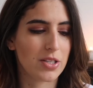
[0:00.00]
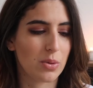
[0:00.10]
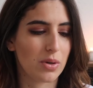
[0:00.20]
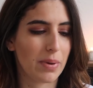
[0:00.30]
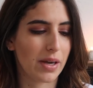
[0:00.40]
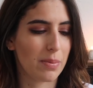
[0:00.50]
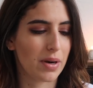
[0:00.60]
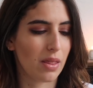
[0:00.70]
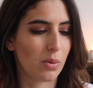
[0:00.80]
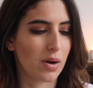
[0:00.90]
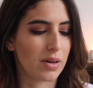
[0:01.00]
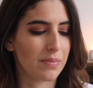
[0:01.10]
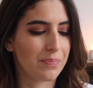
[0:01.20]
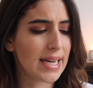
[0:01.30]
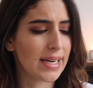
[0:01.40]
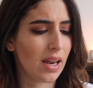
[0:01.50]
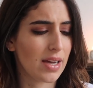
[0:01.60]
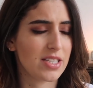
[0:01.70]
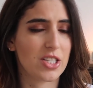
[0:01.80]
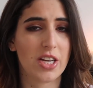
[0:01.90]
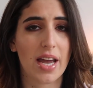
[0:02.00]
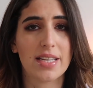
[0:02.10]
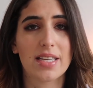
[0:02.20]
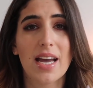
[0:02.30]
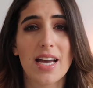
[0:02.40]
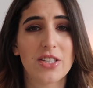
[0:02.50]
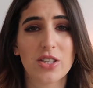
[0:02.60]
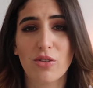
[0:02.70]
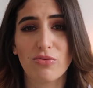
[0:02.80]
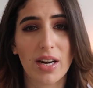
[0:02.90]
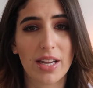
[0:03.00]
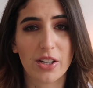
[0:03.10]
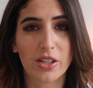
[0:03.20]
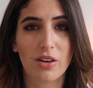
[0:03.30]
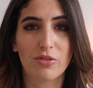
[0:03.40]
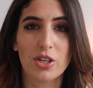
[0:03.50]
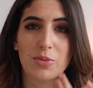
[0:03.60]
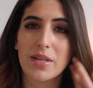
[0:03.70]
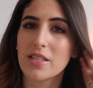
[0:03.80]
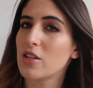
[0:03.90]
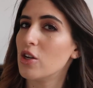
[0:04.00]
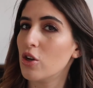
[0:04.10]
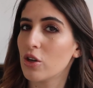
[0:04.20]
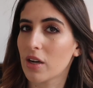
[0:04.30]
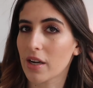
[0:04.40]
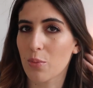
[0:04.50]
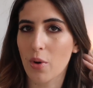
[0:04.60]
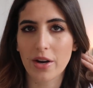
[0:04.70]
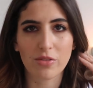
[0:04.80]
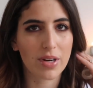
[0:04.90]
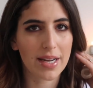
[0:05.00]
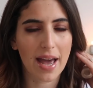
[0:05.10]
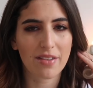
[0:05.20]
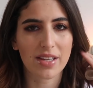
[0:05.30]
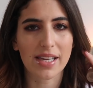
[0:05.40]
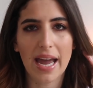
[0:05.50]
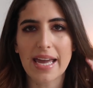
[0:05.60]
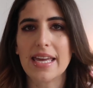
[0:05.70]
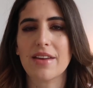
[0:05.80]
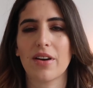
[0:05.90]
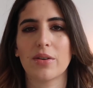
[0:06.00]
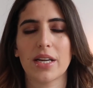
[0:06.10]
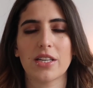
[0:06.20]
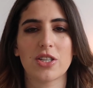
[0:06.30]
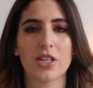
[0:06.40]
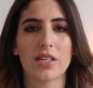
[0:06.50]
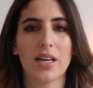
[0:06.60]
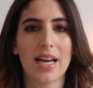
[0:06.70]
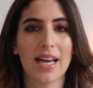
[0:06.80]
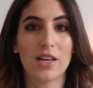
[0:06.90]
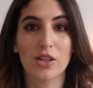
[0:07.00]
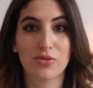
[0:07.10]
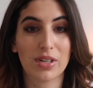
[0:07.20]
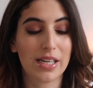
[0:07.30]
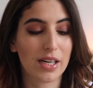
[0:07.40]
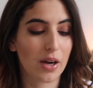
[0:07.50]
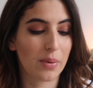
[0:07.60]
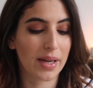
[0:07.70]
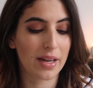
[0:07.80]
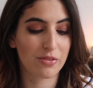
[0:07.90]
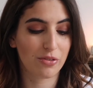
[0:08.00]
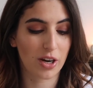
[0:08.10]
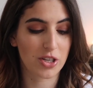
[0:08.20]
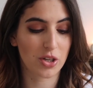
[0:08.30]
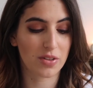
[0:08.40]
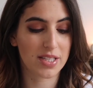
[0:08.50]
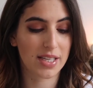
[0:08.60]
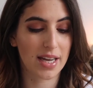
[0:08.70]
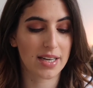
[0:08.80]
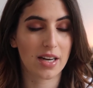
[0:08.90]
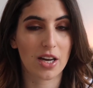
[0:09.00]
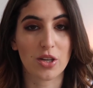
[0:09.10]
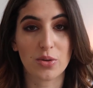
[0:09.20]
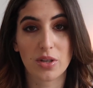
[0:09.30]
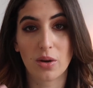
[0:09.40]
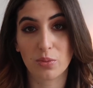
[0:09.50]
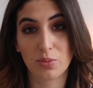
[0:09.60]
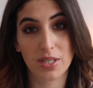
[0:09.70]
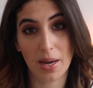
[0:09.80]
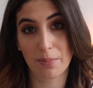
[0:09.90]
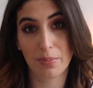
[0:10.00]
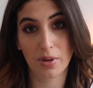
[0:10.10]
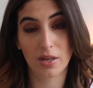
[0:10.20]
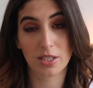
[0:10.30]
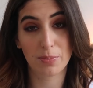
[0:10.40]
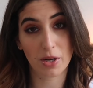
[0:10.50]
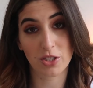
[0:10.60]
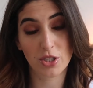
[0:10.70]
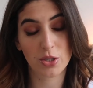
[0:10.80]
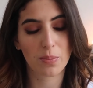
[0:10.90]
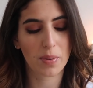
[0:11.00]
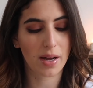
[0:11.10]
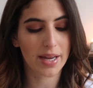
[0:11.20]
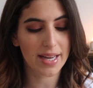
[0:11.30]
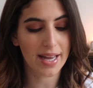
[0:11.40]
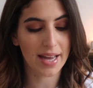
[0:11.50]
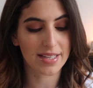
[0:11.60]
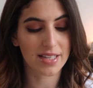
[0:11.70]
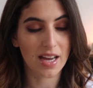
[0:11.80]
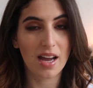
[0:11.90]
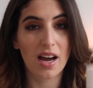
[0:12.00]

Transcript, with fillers: I do want to pick up another one in a lighter shade. It's just got really good coverage, but it doesn't look like I'm wearing a really heavy, cakey foundation. It looks really glowy and fresh on the skin. I use a damp sponge to apply it, and